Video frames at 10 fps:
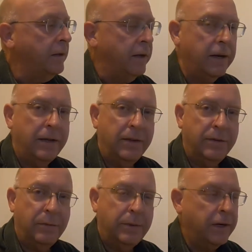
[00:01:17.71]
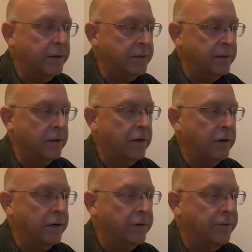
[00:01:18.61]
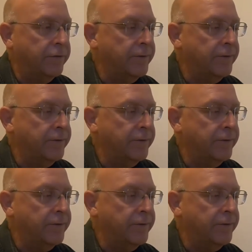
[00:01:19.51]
like this one because it's long enough.